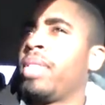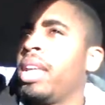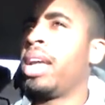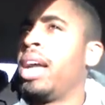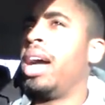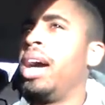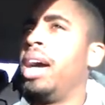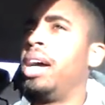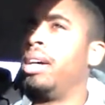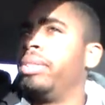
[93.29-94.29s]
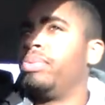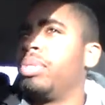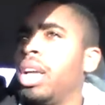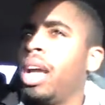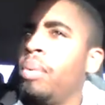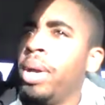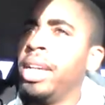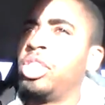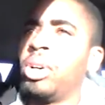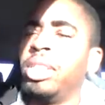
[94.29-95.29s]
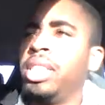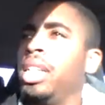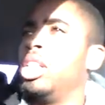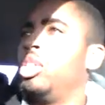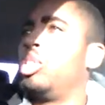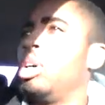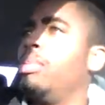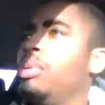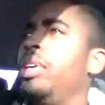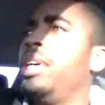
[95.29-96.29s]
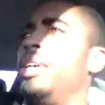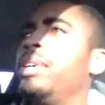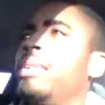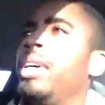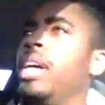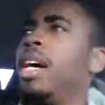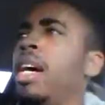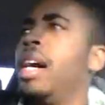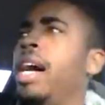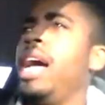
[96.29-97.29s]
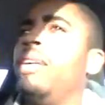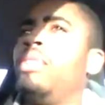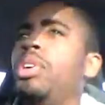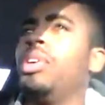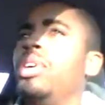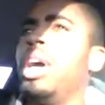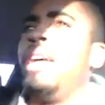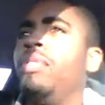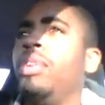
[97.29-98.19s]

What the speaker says: And when he starts to get in trouble here, after